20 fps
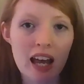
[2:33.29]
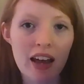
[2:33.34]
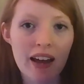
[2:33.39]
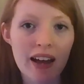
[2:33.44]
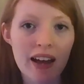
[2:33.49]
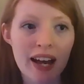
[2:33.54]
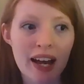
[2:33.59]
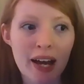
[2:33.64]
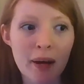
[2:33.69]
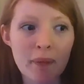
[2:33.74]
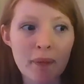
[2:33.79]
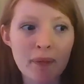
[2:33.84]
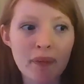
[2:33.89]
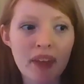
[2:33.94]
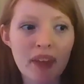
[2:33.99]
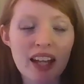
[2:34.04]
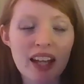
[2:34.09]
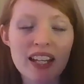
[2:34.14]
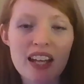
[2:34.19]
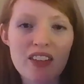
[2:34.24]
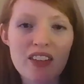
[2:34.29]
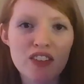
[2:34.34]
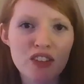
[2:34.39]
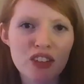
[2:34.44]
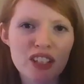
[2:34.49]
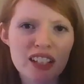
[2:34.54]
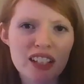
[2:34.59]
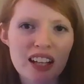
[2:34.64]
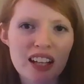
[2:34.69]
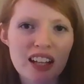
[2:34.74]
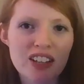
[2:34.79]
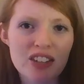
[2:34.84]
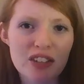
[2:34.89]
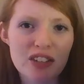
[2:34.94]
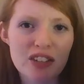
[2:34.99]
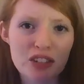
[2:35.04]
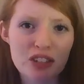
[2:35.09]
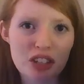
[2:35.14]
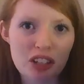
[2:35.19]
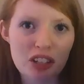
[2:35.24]
I never really
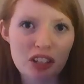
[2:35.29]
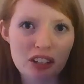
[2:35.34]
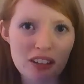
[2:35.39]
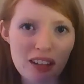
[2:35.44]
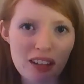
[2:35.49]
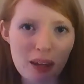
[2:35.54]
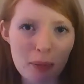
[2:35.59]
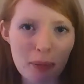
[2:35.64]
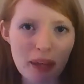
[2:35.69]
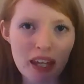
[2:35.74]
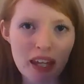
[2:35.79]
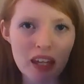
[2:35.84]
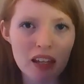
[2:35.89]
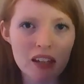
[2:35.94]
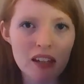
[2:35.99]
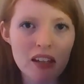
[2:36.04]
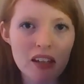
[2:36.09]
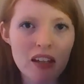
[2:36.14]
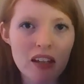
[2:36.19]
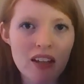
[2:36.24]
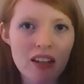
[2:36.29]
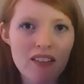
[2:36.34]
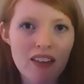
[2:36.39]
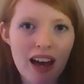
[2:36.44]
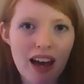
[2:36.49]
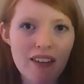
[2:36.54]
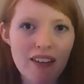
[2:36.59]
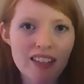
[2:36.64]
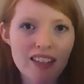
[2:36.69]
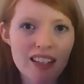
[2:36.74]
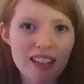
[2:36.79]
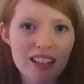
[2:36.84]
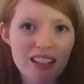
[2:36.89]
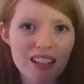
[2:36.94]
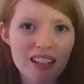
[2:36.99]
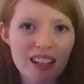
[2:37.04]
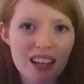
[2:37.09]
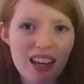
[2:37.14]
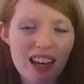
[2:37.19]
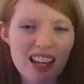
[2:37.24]
understood the appeal of
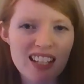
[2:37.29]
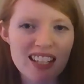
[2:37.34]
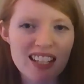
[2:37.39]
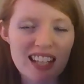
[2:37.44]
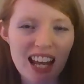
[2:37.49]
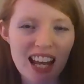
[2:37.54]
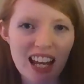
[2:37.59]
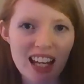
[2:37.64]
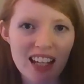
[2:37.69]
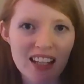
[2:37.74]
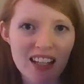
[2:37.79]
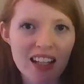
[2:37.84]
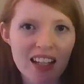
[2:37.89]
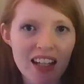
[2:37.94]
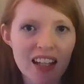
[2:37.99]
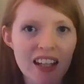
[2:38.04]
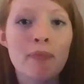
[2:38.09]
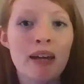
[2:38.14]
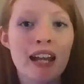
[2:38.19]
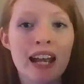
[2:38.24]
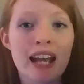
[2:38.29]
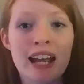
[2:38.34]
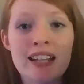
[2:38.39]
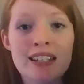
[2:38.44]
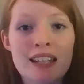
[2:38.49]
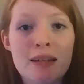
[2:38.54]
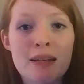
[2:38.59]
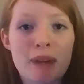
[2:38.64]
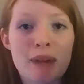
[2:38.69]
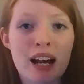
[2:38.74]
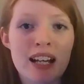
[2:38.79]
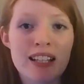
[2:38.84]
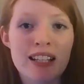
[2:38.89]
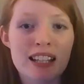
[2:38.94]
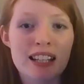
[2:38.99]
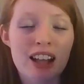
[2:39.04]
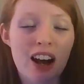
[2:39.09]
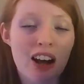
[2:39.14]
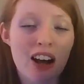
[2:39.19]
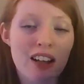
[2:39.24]
having a date, but I ended up buying
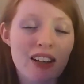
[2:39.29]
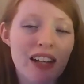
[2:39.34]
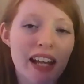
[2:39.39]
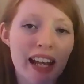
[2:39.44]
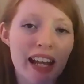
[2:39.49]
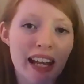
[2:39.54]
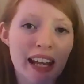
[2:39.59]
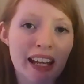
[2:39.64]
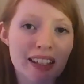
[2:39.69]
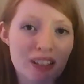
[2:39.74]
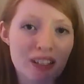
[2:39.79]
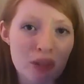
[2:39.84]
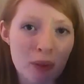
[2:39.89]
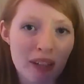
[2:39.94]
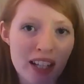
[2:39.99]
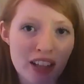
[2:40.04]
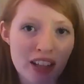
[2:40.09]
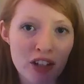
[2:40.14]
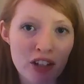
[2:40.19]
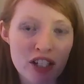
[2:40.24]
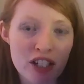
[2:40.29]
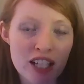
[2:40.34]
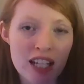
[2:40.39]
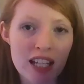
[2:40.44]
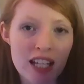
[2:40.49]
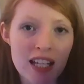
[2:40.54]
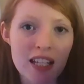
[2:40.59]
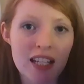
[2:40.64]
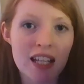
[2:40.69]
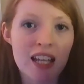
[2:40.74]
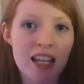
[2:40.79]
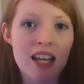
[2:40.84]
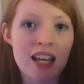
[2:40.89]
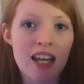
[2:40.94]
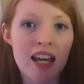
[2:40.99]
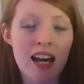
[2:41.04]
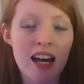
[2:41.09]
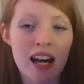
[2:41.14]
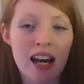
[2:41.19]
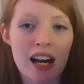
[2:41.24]
the holiday 2013
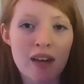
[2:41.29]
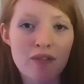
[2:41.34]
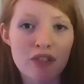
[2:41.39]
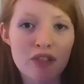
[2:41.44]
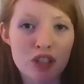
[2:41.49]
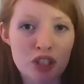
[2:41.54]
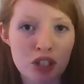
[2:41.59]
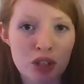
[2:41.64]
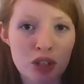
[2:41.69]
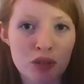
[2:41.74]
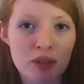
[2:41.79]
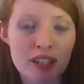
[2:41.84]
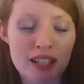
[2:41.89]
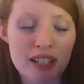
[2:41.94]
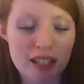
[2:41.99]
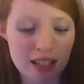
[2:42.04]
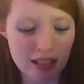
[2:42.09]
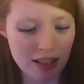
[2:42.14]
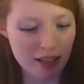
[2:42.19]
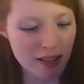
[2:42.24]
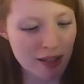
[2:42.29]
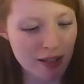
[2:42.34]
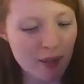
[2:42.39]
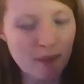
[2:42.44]
for 2 reasons.